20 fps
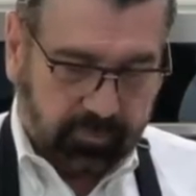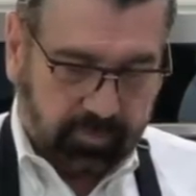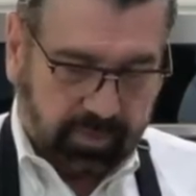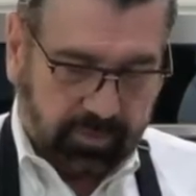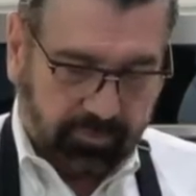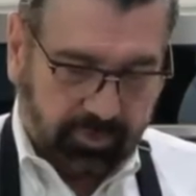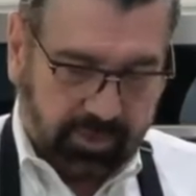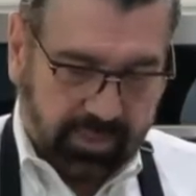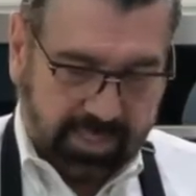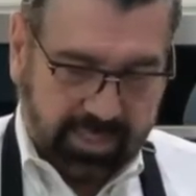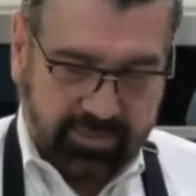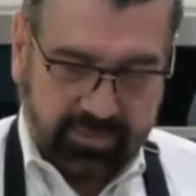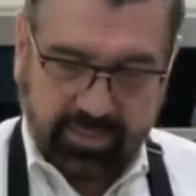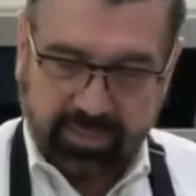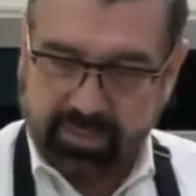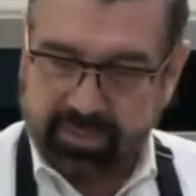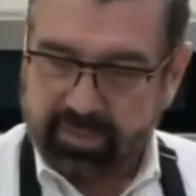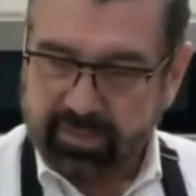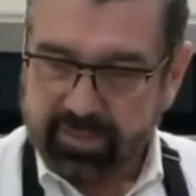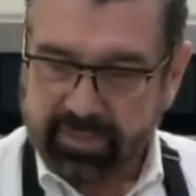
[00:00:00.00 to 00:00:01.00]
And we'll add that
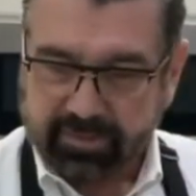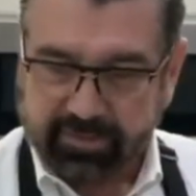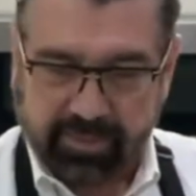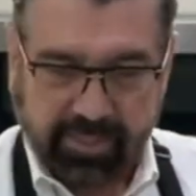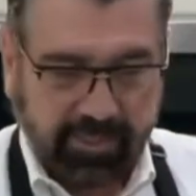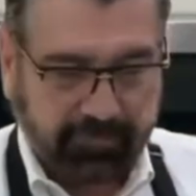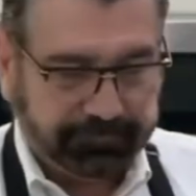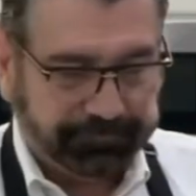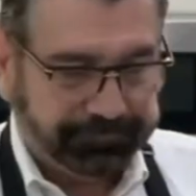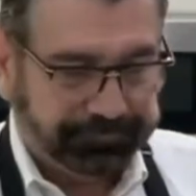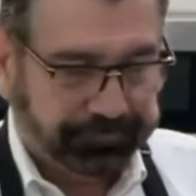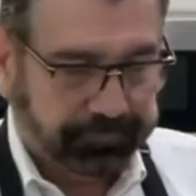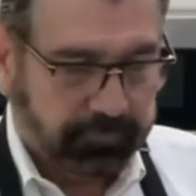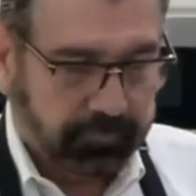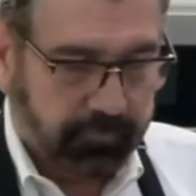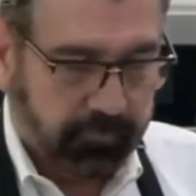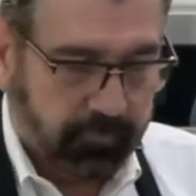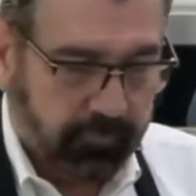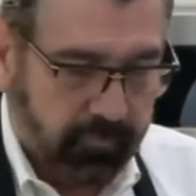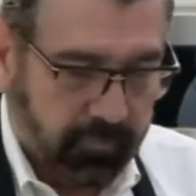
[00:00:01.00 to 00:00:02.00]
in like that.
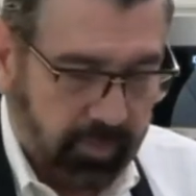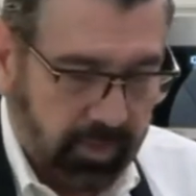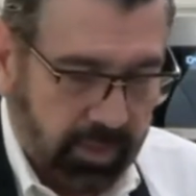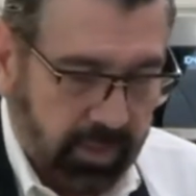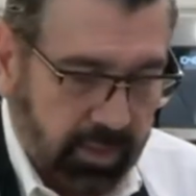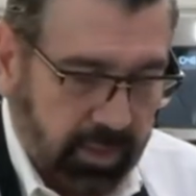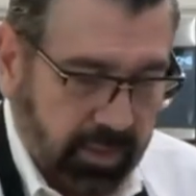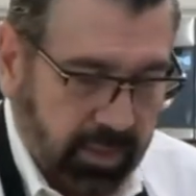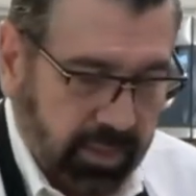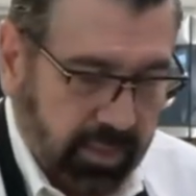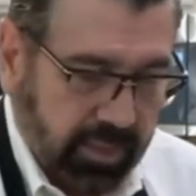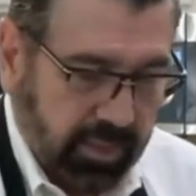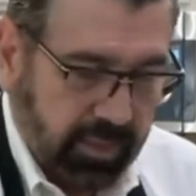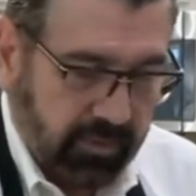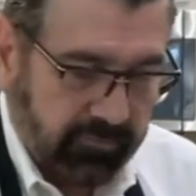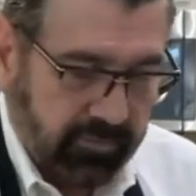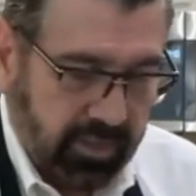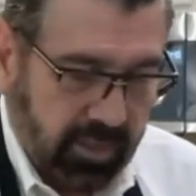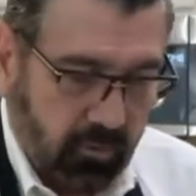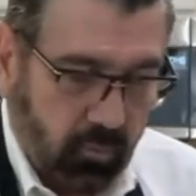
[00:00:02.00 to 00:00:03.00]
And
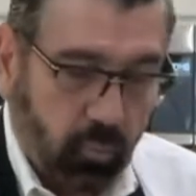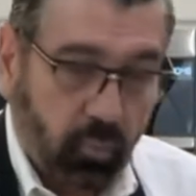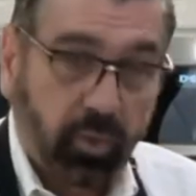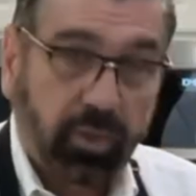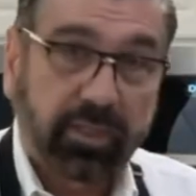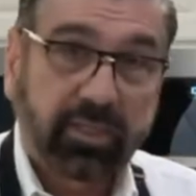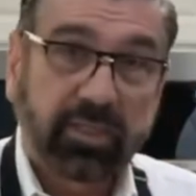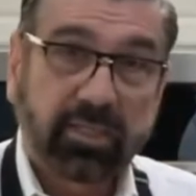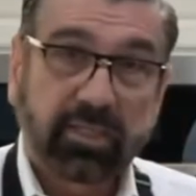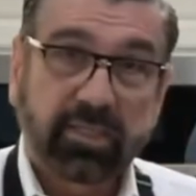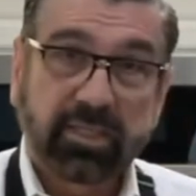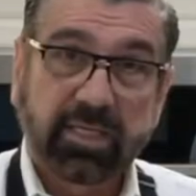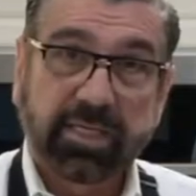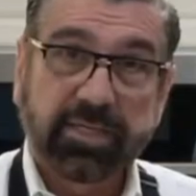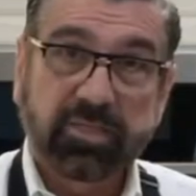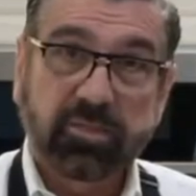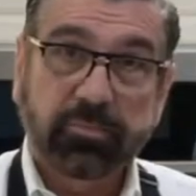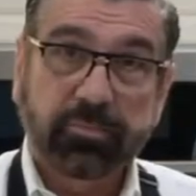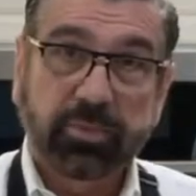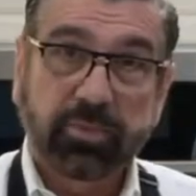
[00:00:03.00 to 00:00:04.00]
I've got 1
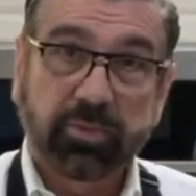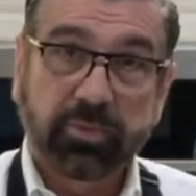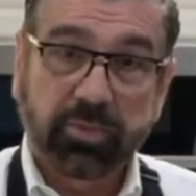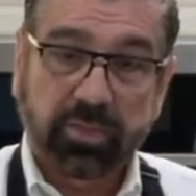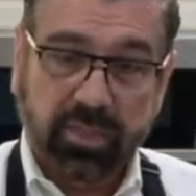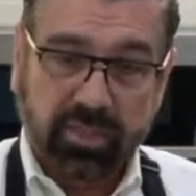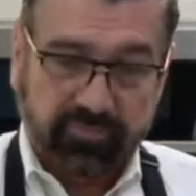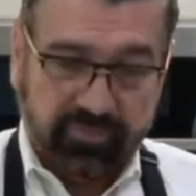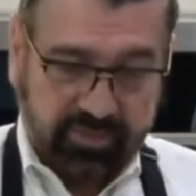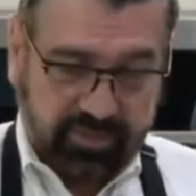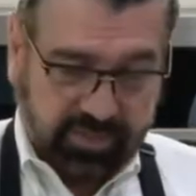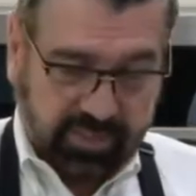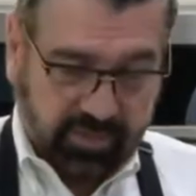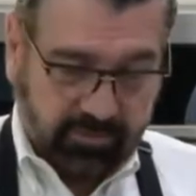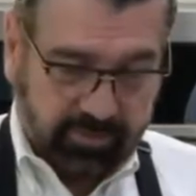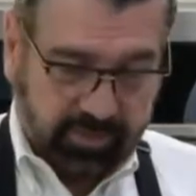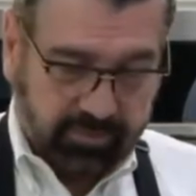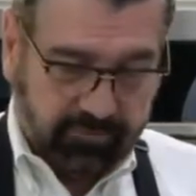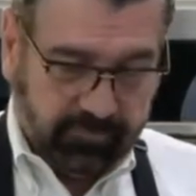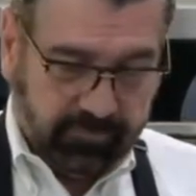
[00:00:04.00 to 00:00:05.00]
teaspoon of
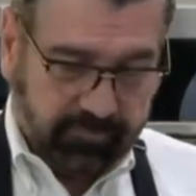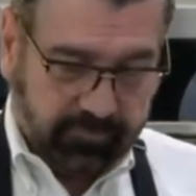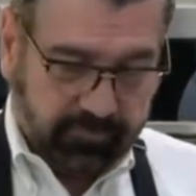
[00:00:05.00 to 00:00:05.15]
cinnamon.